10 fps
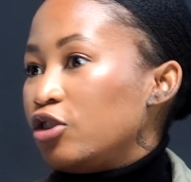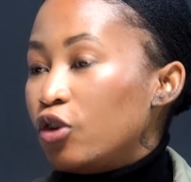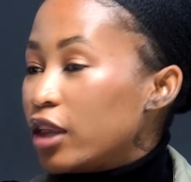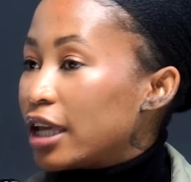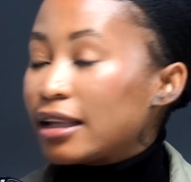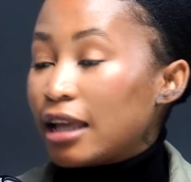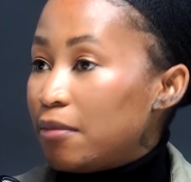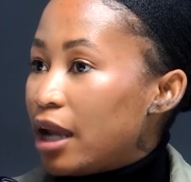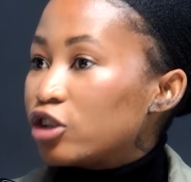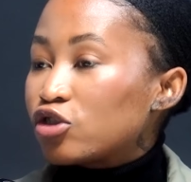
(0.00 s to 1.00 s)
You know, they can
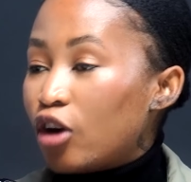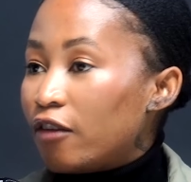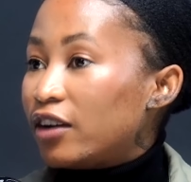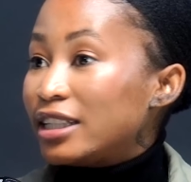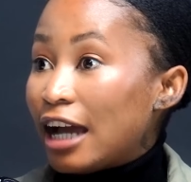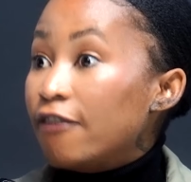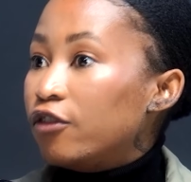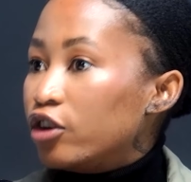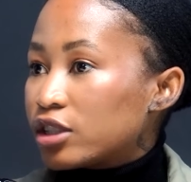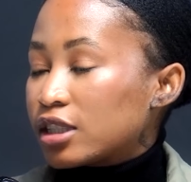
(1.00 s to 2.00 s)
manage to offer
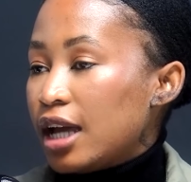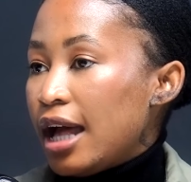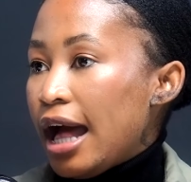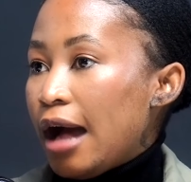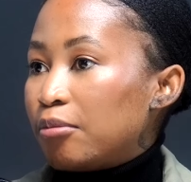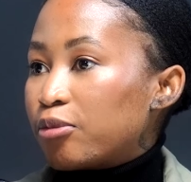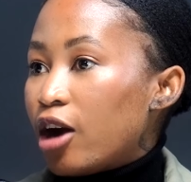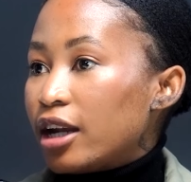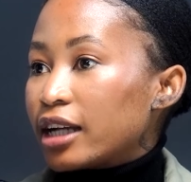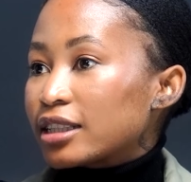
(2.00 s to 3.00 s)
diverse
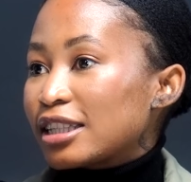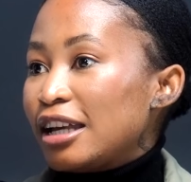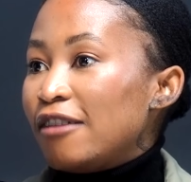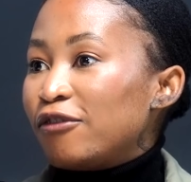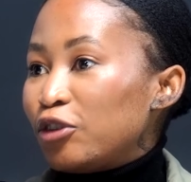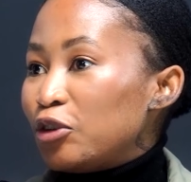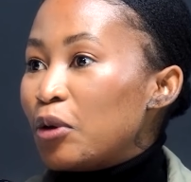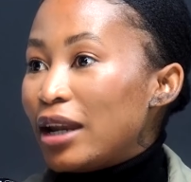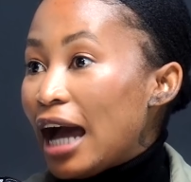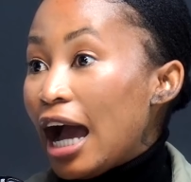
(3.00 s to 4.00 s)
products. For
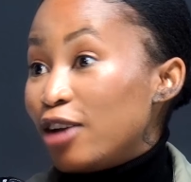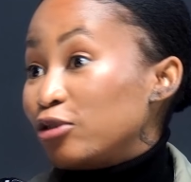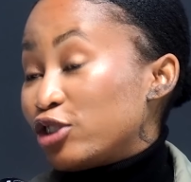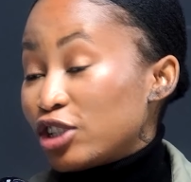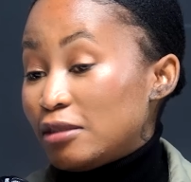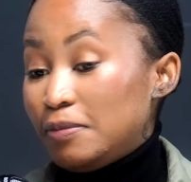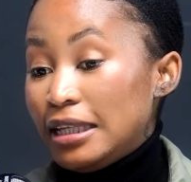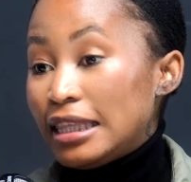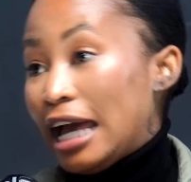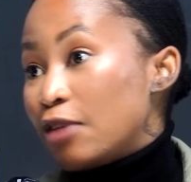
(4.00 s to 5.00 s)
you and I, it'll just
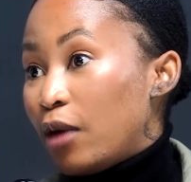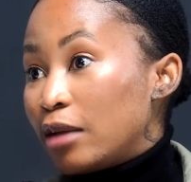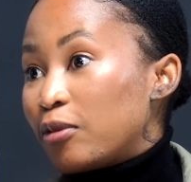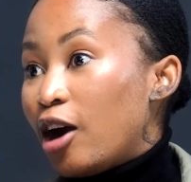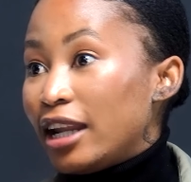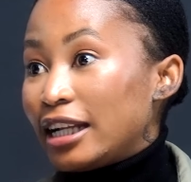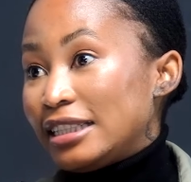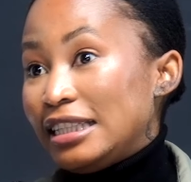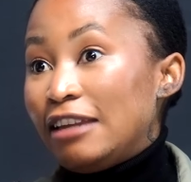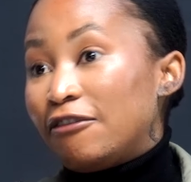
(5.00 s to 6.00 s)
be that one
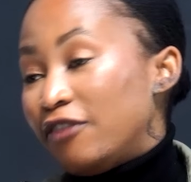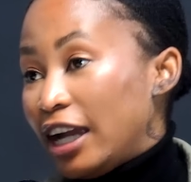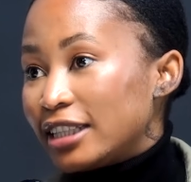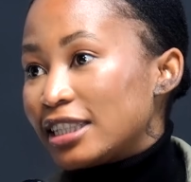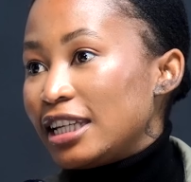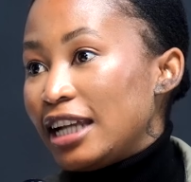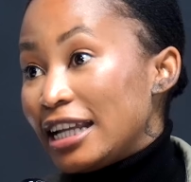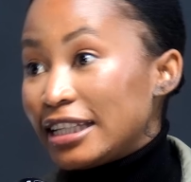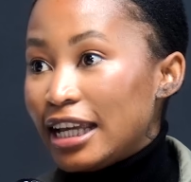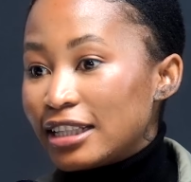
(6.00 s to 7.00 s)
product and then fighting
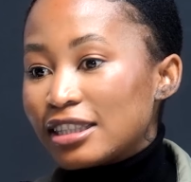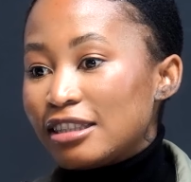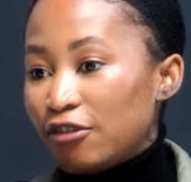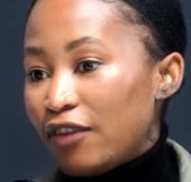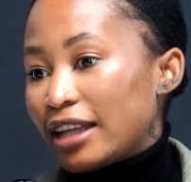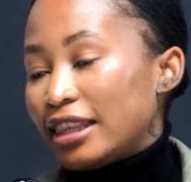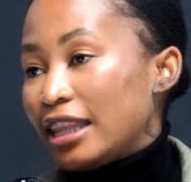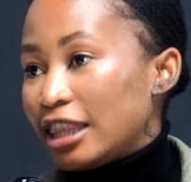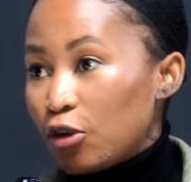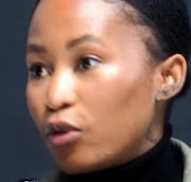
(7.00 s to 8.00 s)
against the fact
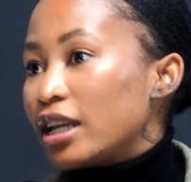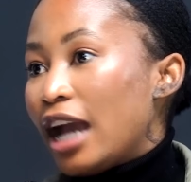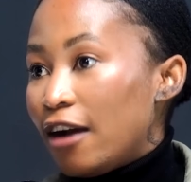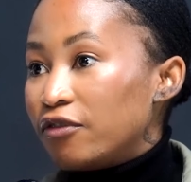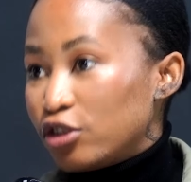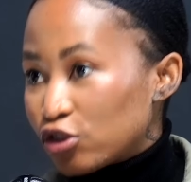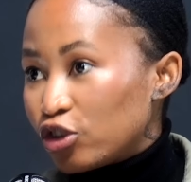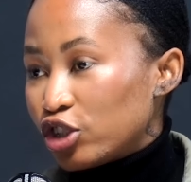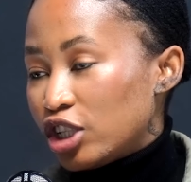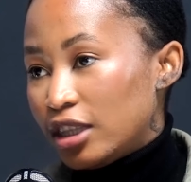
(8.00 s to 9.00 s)
that they already have this
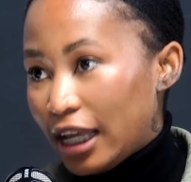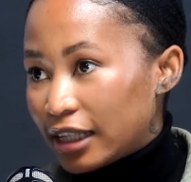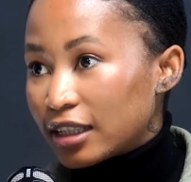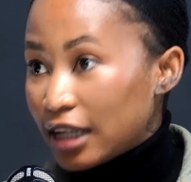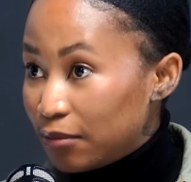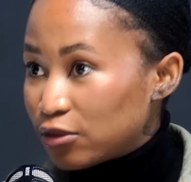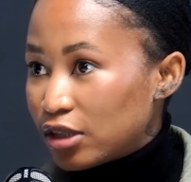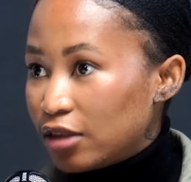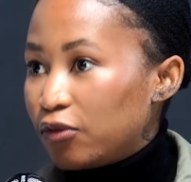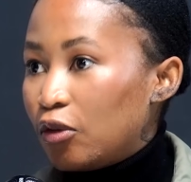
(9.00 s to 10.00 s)
cushion that comes
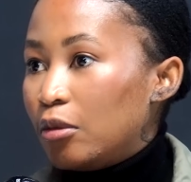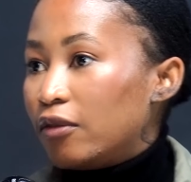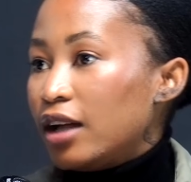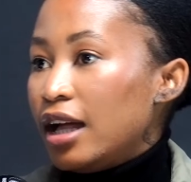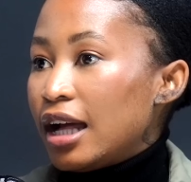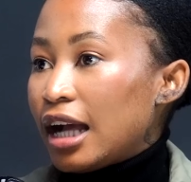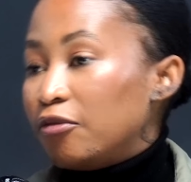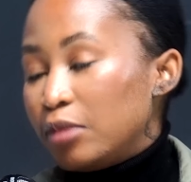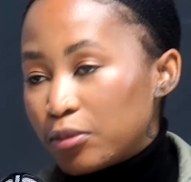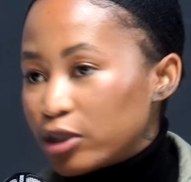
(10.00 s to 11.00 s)
in the form of
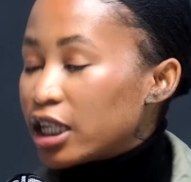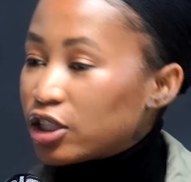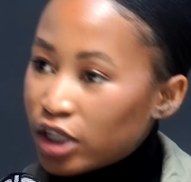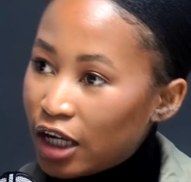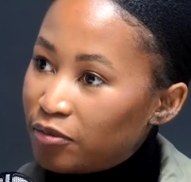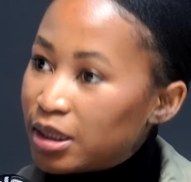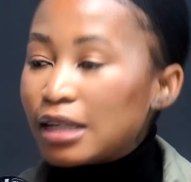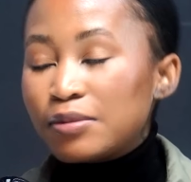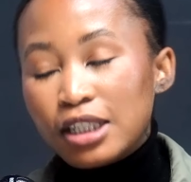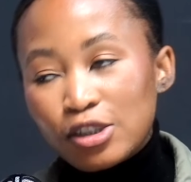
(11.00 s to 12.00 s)
government protection, government
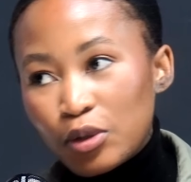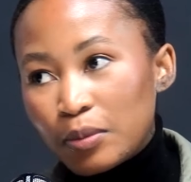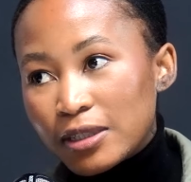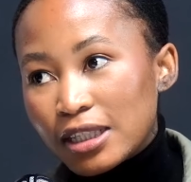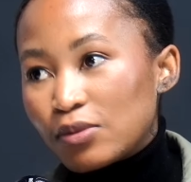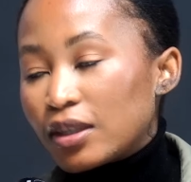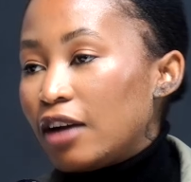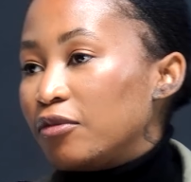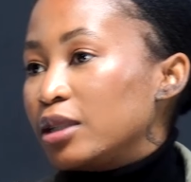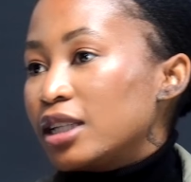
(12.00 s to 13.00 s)
subsidies, doing business with
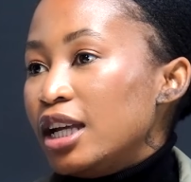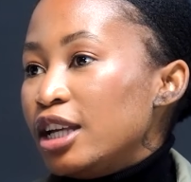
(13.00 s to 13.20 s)
government.